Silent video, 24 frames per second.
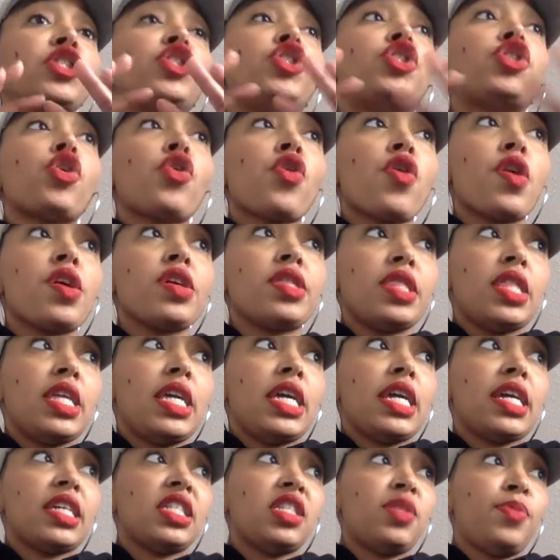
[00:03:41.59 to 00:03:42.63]
During
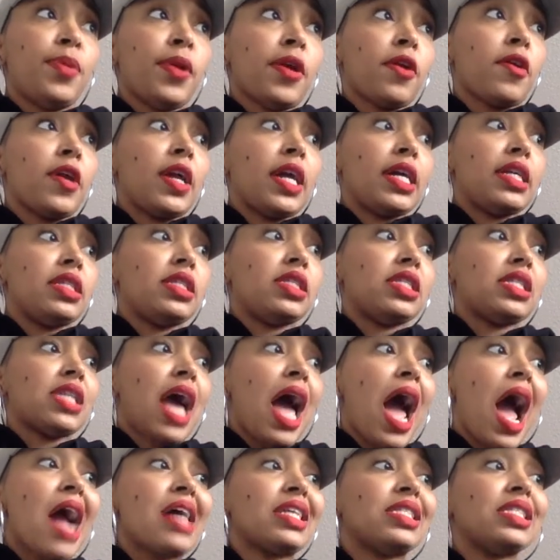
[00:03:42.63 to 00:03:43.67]
the experience,
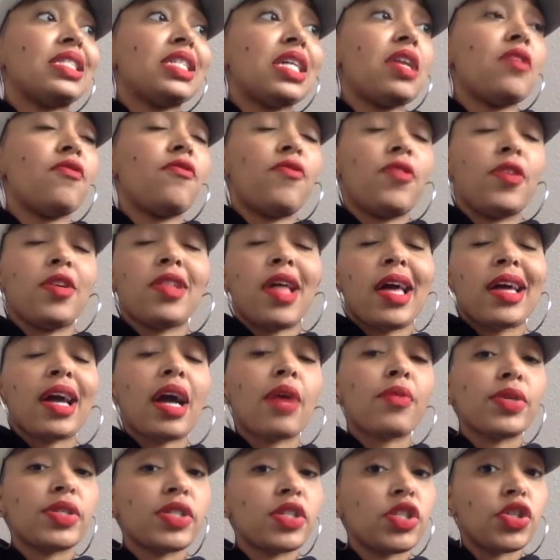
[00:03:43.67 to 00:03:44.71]
I didn't feel like
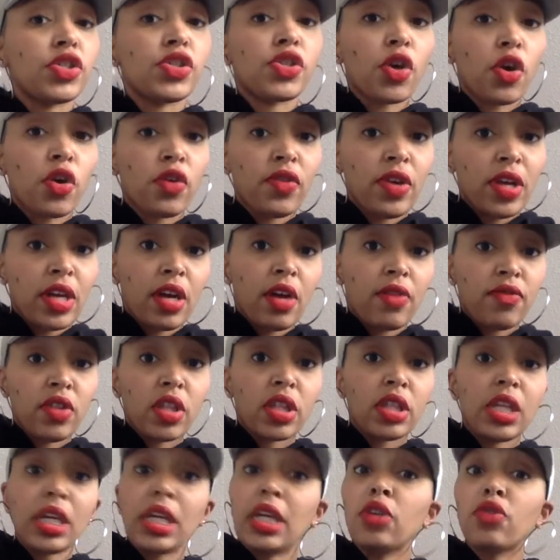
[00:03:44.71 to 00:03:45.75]
I was deserving of
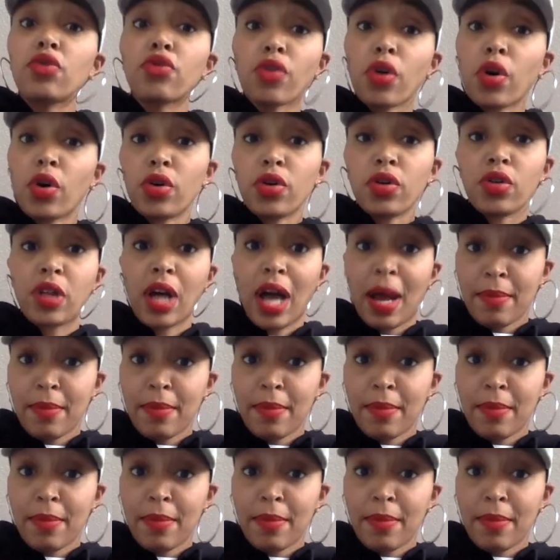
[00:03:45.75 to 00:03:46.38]
the lead role.